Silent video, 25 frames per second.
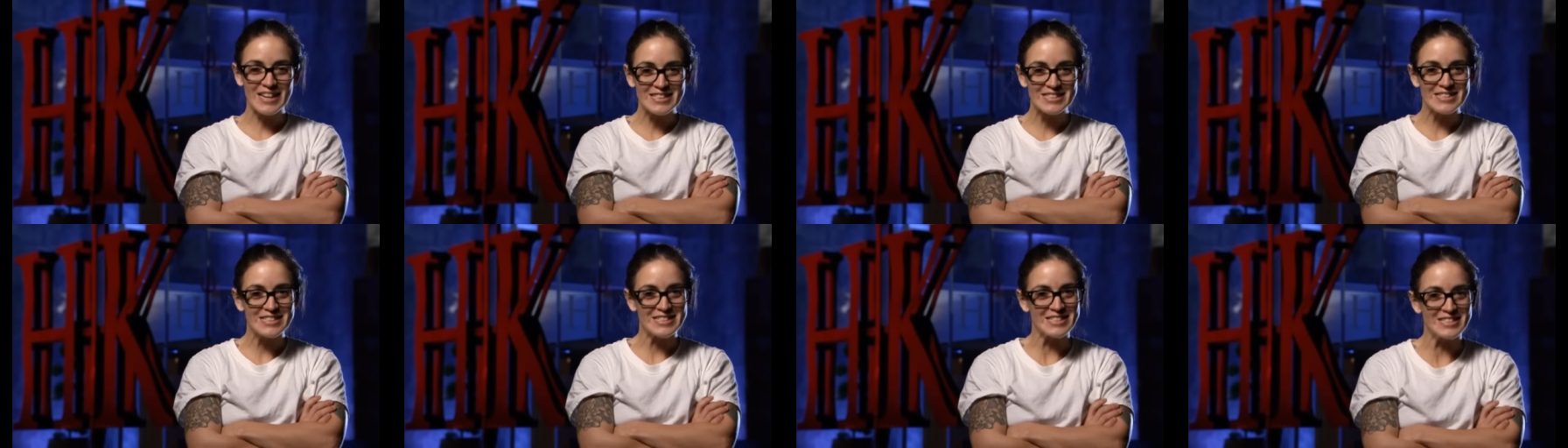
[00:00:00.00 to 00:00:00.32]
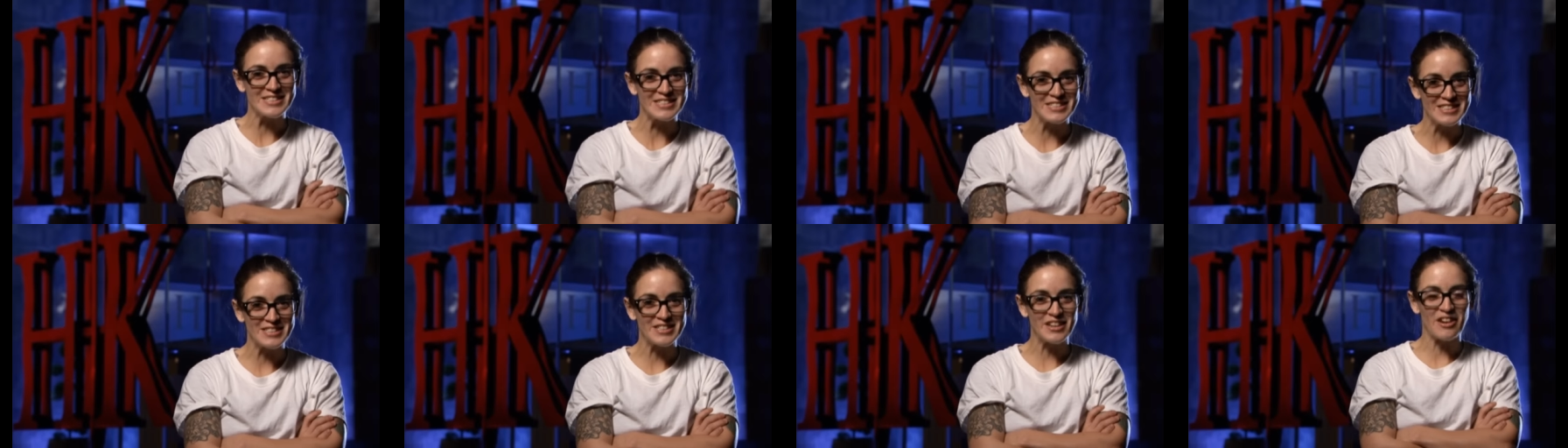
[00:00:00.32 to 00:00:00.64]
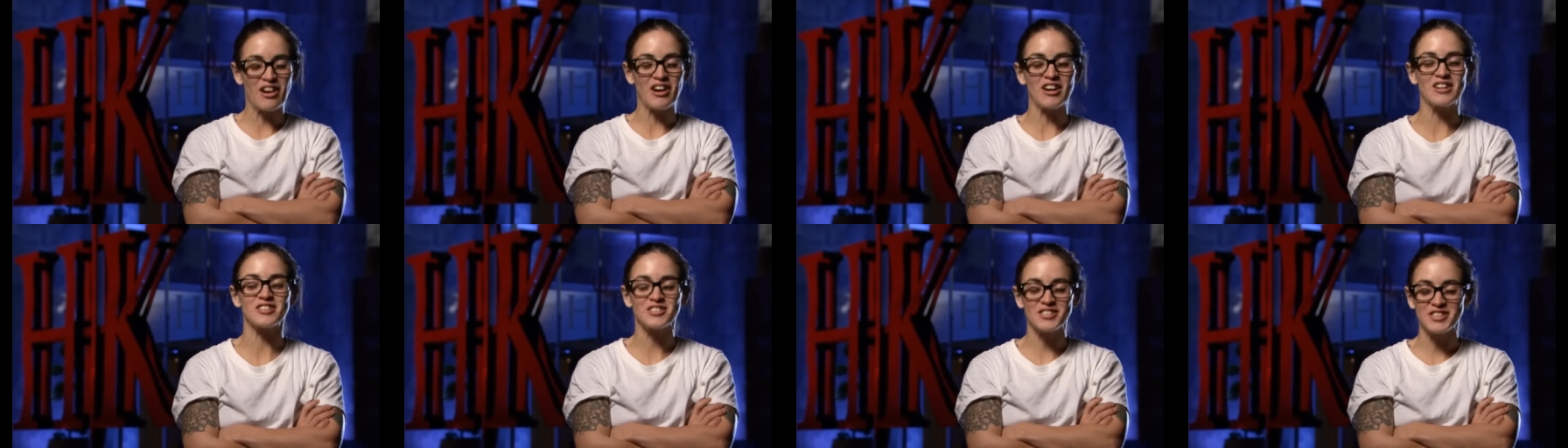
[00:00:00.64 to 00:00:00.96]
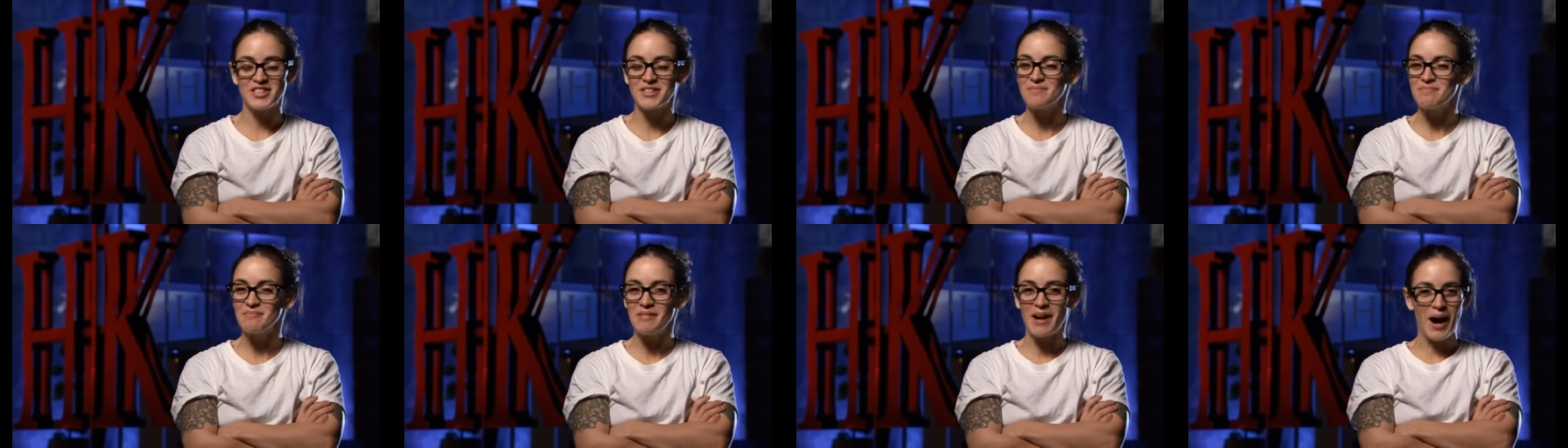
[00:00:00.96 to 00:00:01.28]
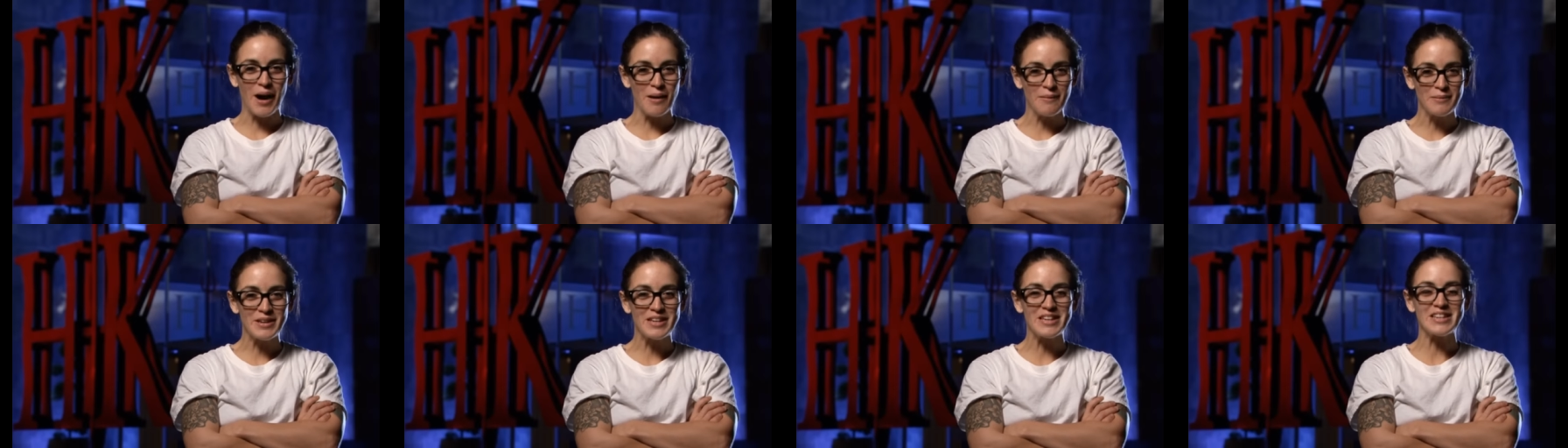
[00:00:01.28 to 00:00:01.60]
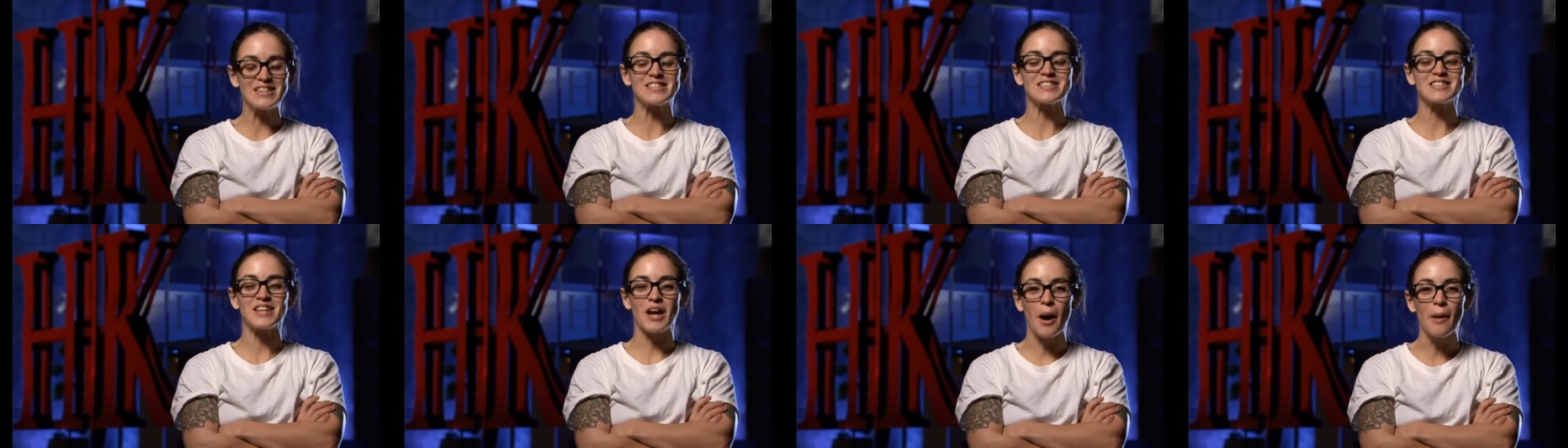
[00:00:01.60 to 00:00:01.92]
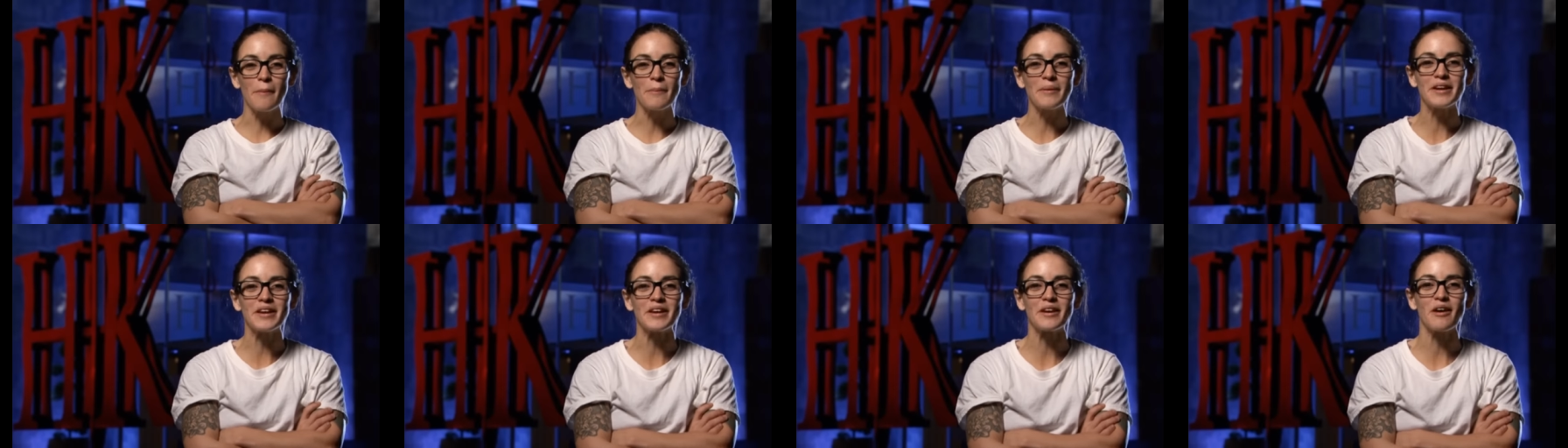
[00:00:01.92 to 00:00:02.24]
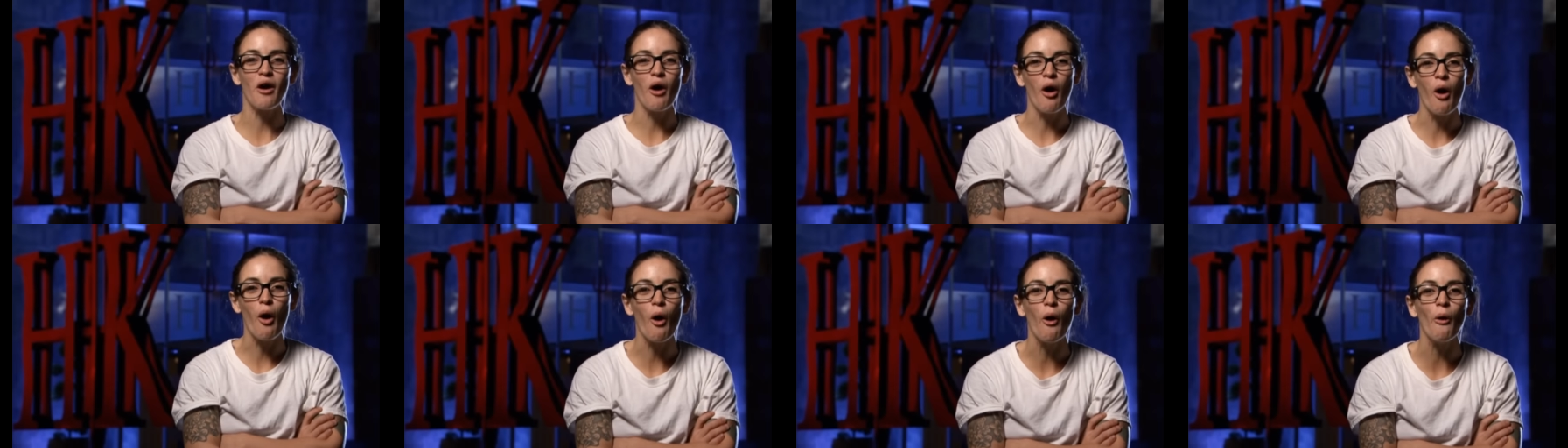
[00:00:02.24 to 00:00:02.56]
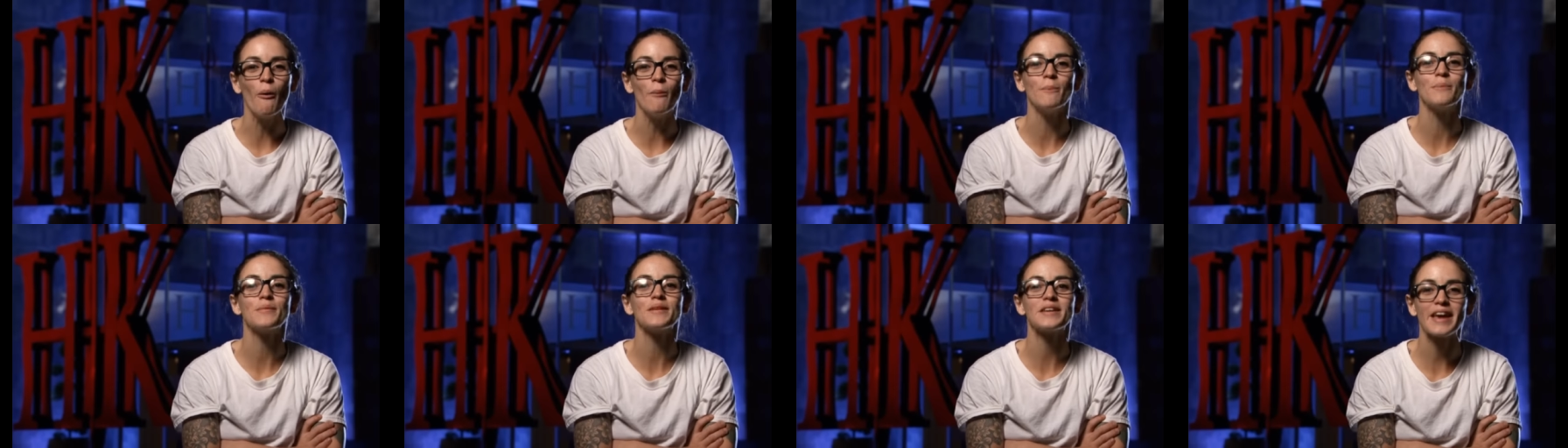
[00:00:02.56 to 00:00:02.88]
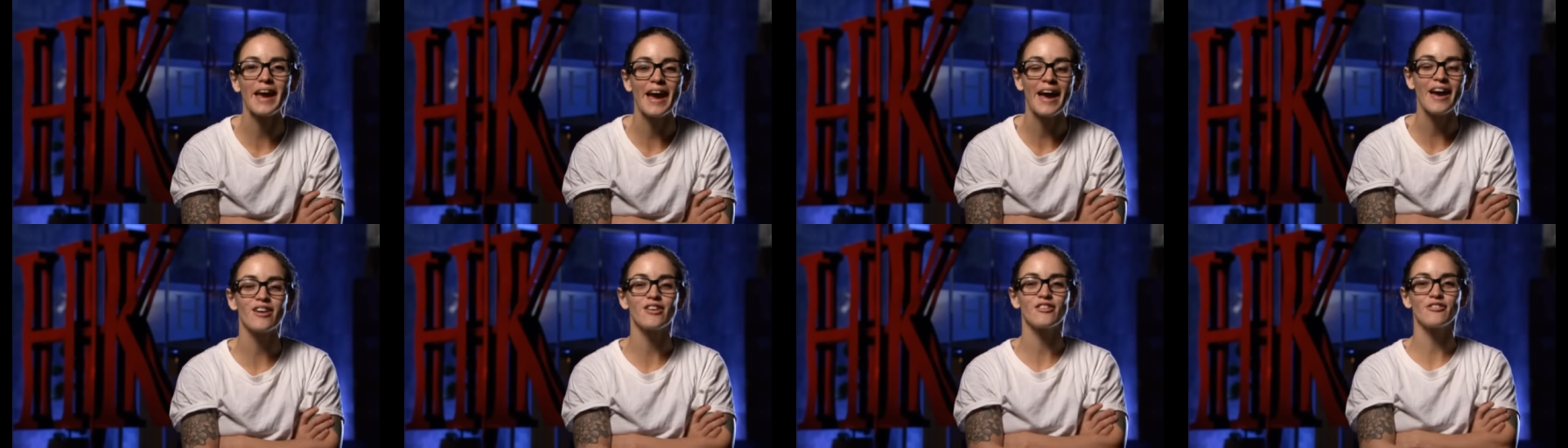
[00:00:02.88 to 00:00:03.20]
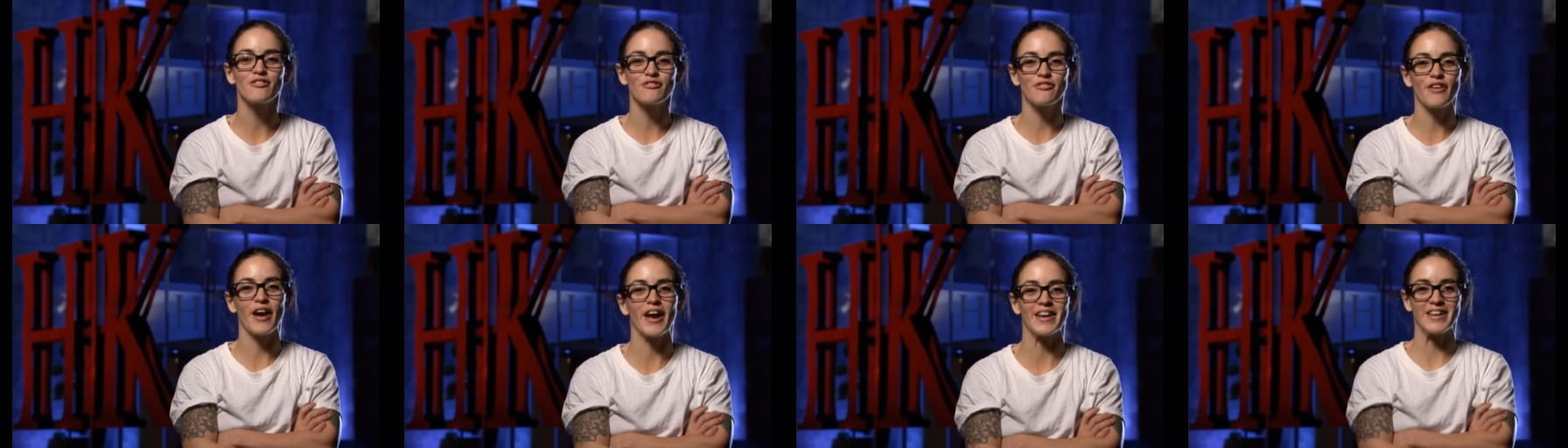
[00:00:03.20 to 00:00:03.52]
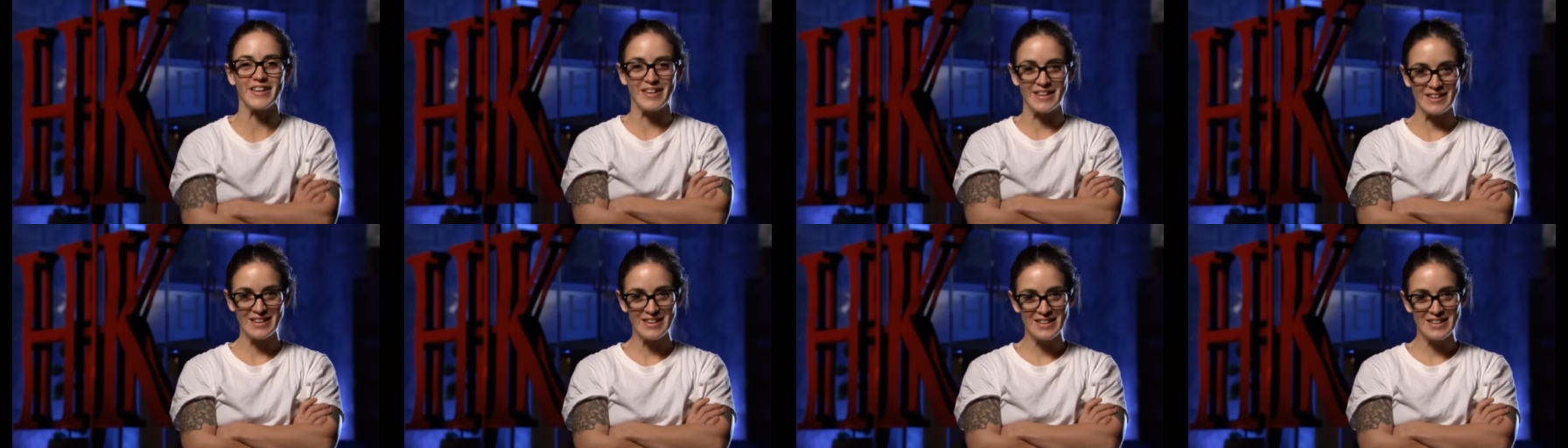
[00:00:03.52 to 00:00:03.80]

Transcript: Dylan, Audrey, mommy is coming home. Get ready.